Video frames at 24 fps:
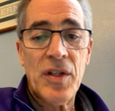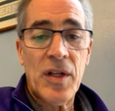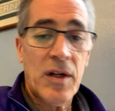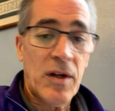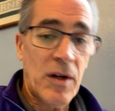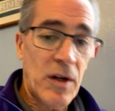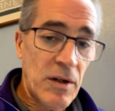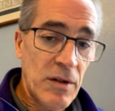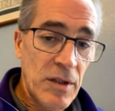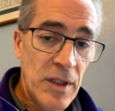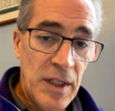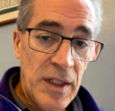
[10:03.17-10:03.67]

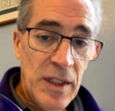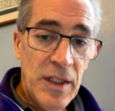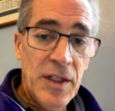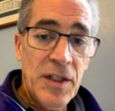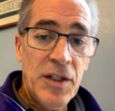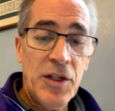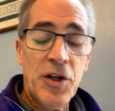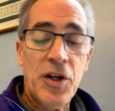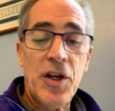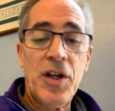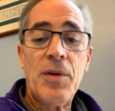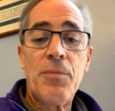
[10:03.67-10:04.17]
are,
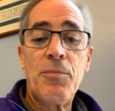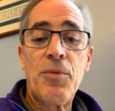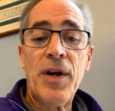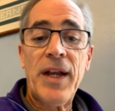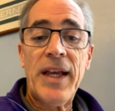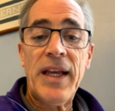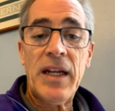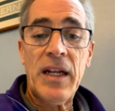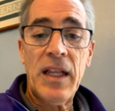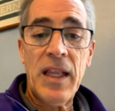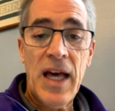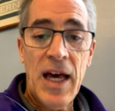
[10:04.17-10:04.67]
you're going to bring
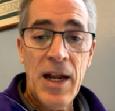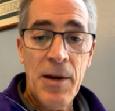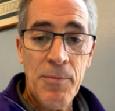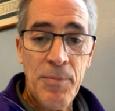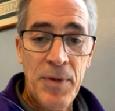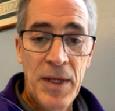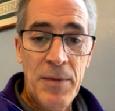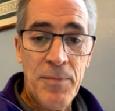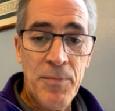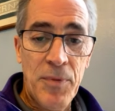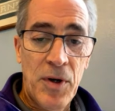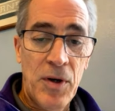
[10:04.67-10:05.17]
in a lot of
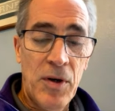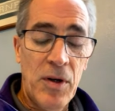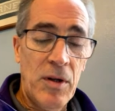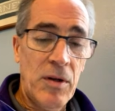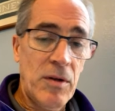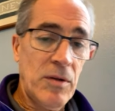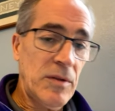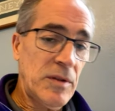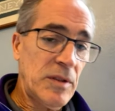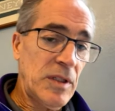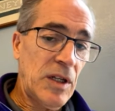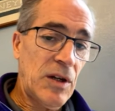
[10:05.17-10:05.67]

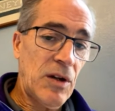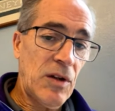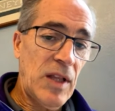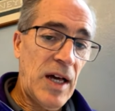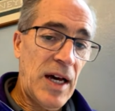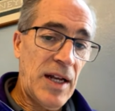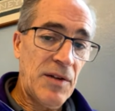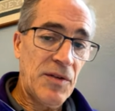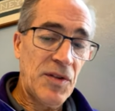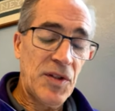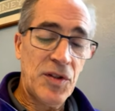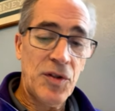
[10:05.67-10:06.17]
people, you know, a
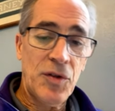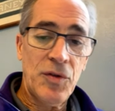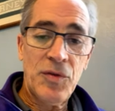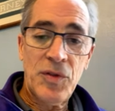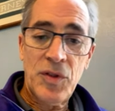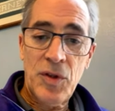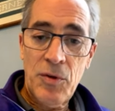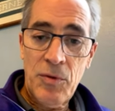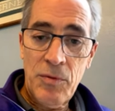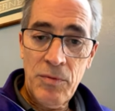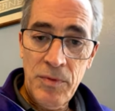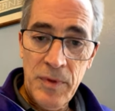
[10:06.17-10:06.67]
lot of students
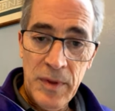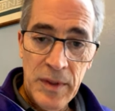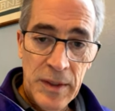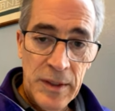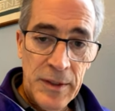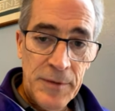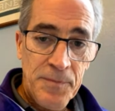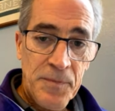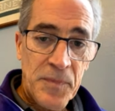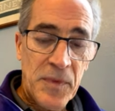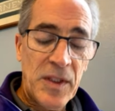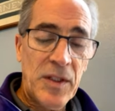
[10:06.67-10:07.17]
will,
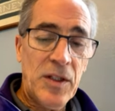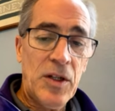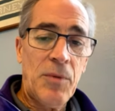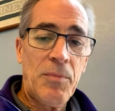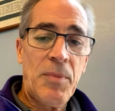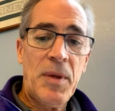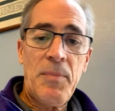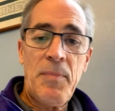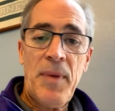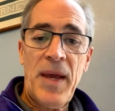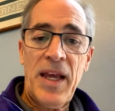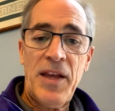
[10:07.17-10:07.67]
you know,
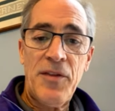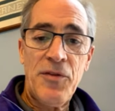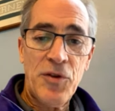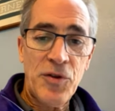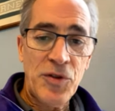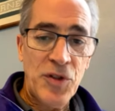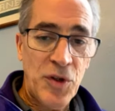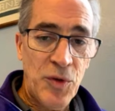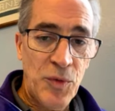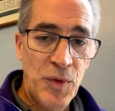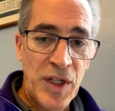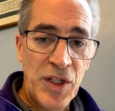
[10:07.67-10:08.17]
be paying their
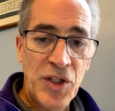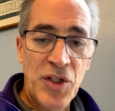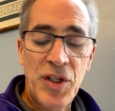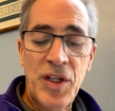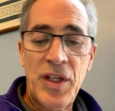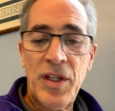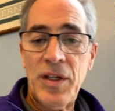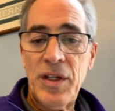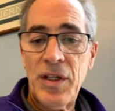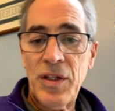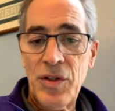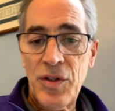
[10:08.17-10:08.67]

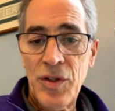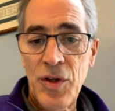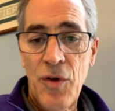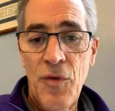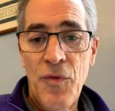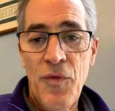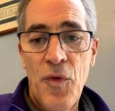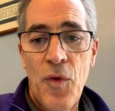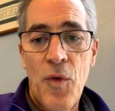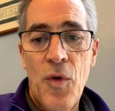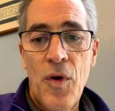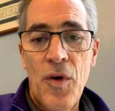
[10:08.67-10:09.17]
tuition and so
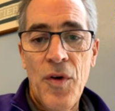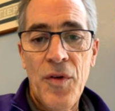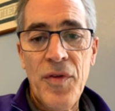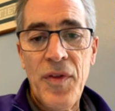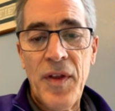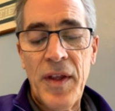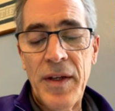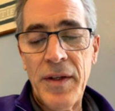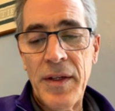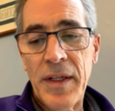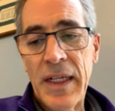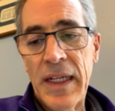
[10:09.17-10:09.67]
forth.
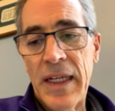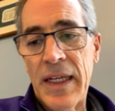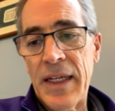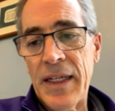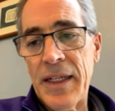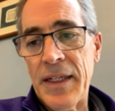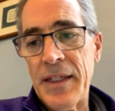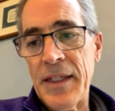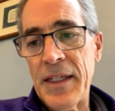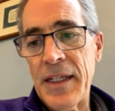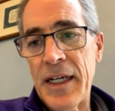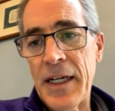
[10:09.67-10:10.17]

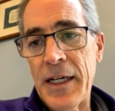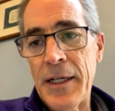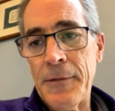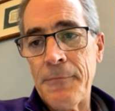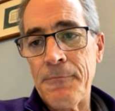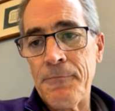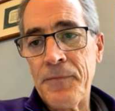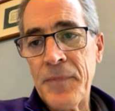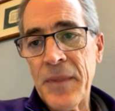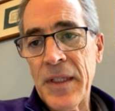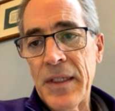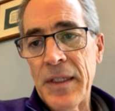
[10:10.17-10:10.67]
And
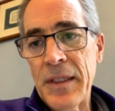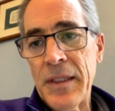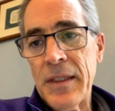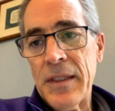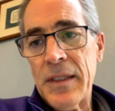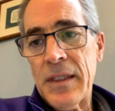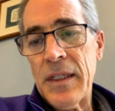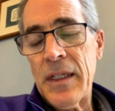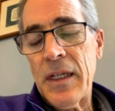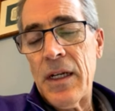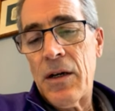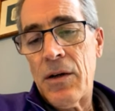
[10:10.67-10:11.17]

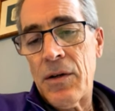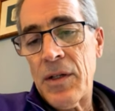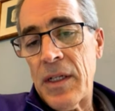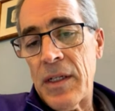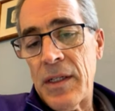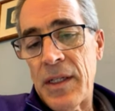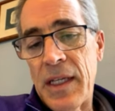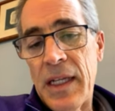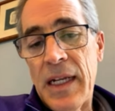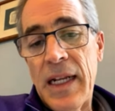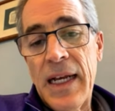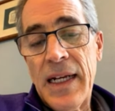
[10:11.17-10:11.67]
you know,
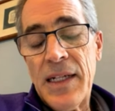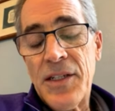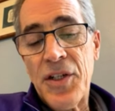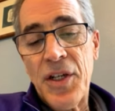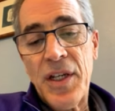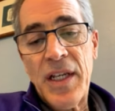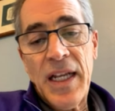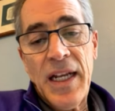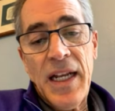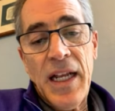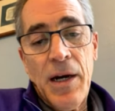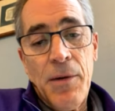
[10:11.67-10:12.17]
it actually
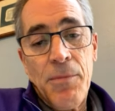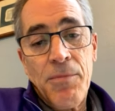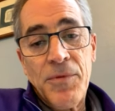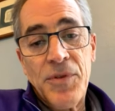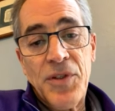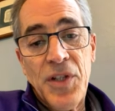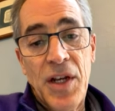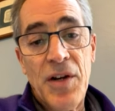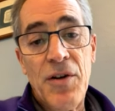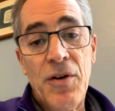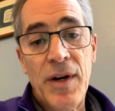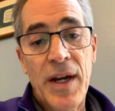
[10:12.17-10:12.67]
can help
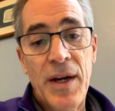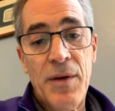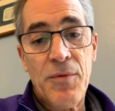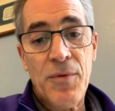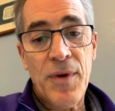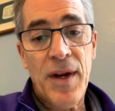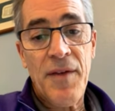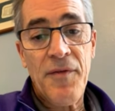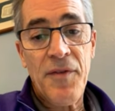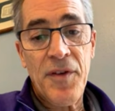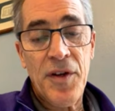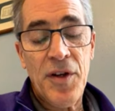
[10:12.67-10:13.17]
generate
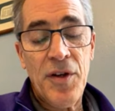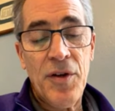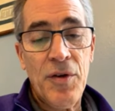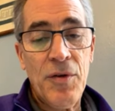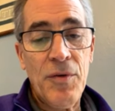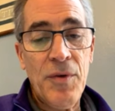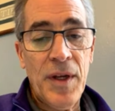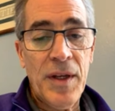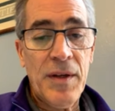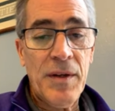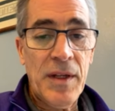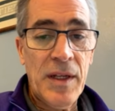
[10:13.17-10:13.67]

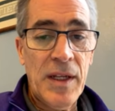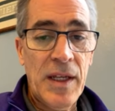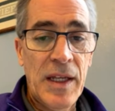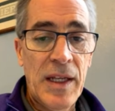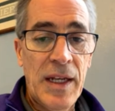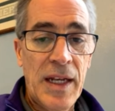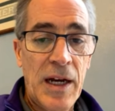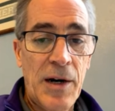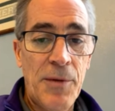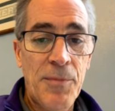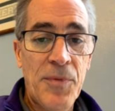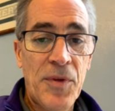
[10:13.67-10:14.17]
revenue
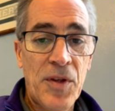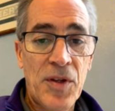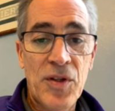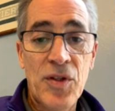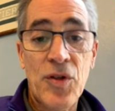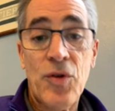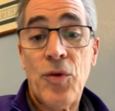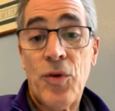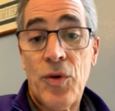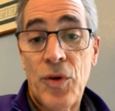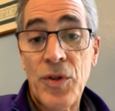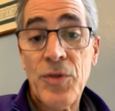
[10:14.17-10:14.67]
and help the
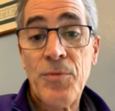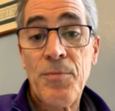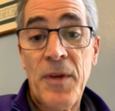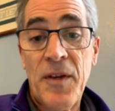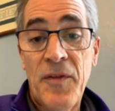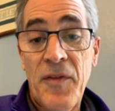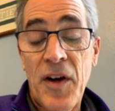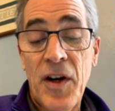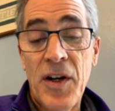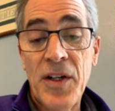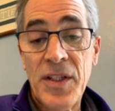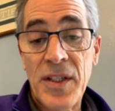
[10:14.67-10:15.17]
schools be
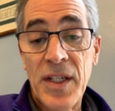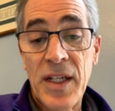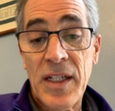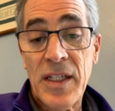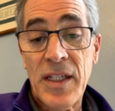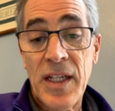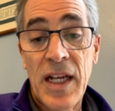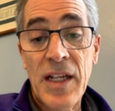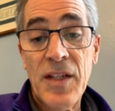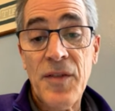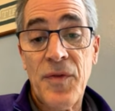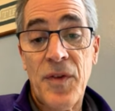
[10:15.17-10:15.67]
very
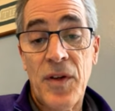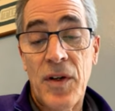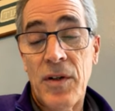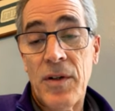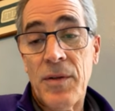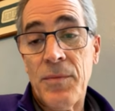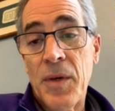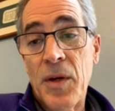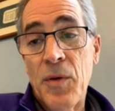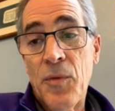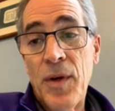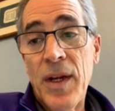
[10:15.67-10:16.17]
successful.
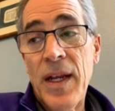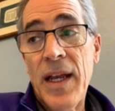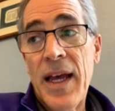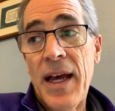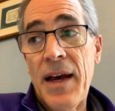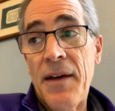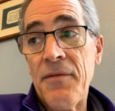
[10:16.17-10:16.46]
I mean,